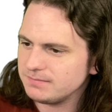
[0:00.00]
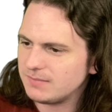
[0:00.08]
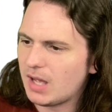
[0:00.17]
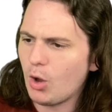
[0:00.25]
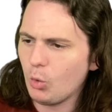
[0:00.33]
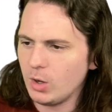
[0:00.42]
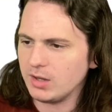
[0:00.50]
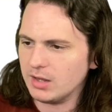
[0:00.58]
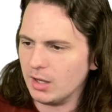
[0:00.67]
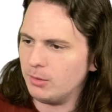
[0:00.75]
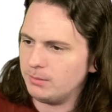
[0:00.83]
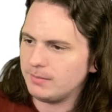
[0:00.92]
I would
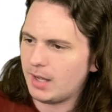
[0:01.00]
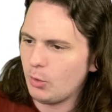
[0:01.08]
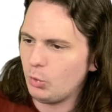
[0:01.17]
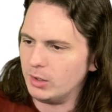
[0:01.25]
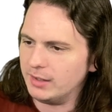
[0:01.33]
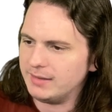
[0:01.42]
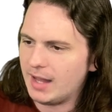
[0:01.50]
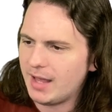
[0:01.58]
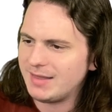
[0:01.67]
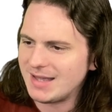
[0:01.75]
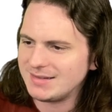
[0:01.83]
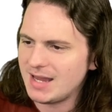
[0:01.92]
though. I would. I, uh,
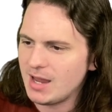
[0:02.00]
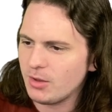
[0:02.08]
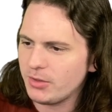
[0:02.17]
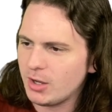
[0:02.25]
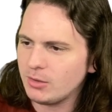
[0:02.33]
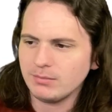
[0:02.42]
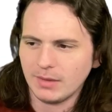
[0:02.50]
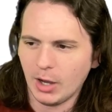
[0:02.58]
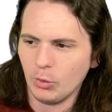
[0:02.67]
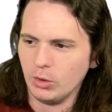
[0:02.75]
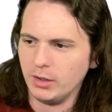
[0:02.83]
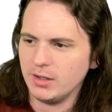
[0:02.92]
that tail though, I
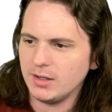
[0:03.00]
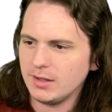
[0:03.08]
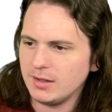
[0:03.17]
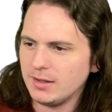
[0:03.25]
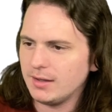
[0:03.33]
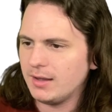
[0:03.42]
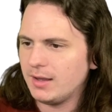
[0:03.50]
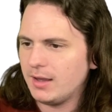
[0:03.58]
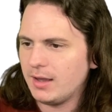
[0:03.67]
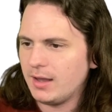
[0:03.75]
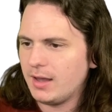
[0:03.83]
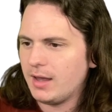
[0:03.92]
would.
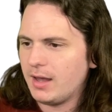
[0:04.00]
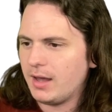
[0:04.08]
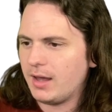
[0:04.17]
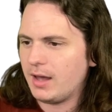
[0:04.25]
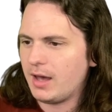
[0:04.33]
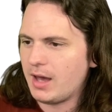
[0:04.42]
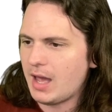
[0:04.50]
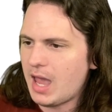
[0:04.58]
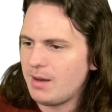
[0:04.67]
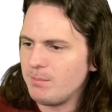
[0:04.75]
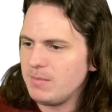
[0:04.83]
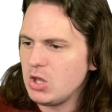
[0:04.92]
Uh,
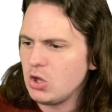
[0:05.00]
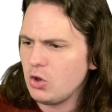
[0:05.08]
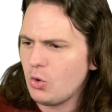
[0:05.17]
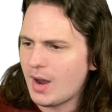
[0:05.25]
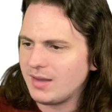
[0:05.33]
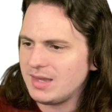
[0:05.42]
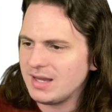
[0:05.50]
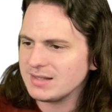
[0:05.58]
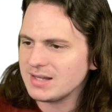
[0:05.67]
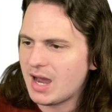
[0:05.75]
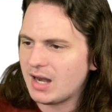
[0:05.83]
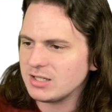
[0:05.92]
and Mew, I think, is
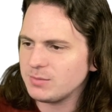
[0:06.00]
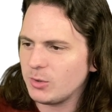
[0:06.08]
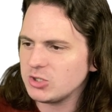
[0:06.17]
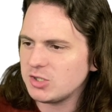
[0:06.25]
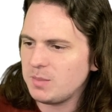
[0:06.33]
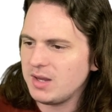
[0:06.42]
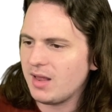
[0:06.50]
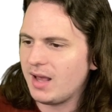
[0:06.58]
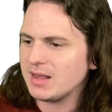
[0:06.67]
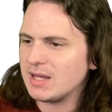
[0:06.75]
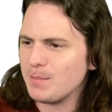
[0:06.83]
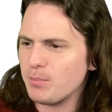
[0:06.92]
kind of supposed to be like
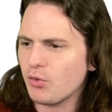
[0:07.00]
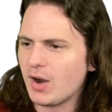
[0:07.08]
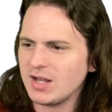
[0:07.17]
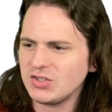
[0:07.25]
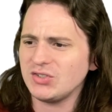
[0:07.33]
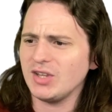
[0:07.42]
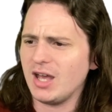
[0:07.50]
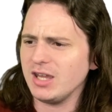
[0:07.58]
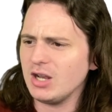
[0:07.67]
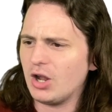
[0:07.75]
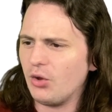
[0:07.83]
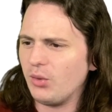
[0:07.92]
the predecessor, the you
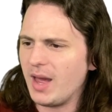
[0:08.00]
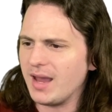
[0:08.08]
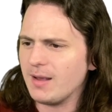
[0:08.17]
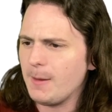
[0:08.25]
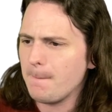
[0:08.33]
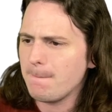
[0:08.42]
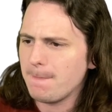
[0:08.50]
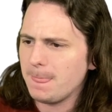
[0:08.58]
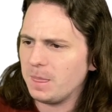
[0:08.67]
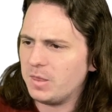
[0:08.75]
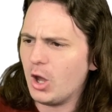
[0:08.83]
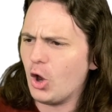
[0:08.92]
know, like
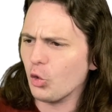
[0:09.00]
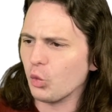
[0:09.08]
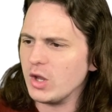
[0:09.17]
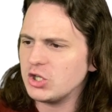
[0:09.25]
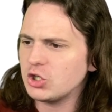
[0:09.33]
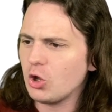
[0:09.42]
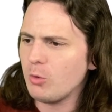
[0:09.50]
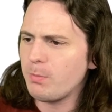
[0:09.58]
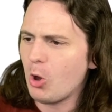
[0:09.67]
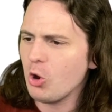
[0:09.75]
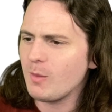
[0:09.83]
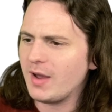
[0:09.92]
the original
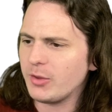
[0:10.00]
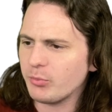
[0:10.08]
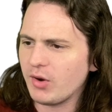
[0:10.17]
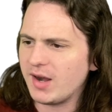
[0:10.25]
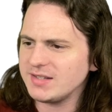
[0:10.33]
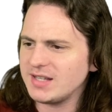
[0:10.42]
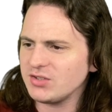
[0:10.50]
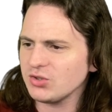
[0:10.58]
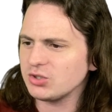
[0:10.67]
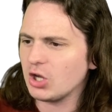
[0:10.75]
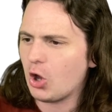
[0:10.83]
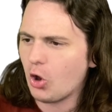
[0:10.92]
Pokemon, the predecessor
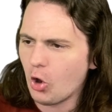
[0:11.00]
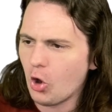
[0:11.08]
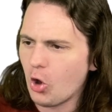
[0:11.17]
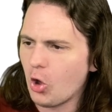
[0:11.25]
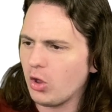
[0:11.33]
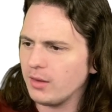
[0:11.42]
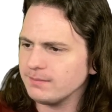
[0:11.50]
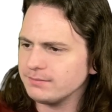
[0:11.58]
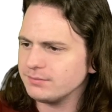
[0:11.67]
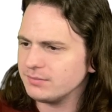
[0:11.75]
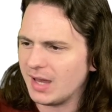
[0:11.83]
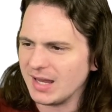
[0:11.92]
to all
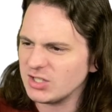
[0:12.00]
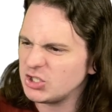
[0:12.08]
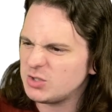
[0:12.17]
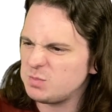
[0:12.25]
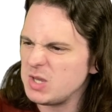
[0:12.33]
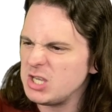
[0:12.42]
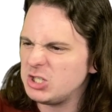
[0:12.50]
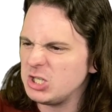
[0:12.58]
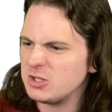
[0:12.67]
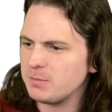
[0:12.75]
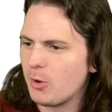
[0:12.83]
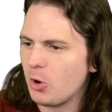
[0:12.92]
like species
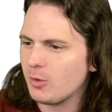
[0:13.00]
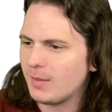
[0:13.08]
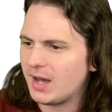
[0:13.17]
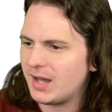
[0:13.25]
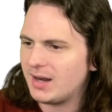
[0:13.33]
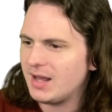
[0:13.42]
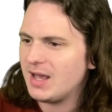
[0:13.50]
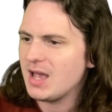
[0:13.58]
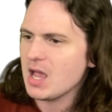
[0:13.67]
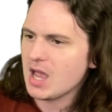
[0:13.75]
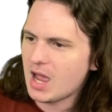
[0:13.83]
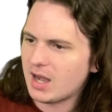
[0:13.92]
of Pokemon,
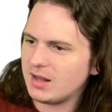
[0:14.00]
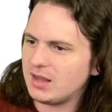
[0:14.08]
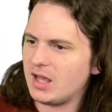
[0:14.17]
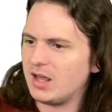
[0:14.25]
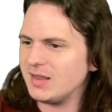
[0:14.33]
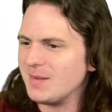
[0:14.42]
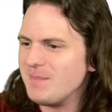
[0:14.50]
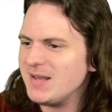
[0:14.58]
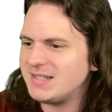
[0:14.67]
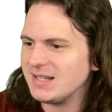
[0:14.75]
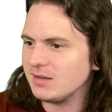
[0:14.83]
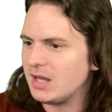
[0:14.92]
kind of the the
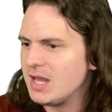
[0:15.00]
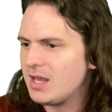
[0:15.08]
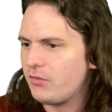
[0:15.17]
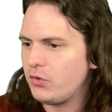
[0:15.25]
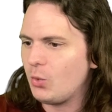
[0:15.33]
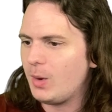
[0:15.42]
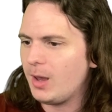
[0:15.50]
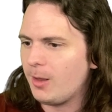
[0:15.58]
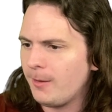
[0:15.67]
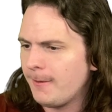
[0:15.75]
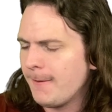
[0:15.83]
missing link, if you will.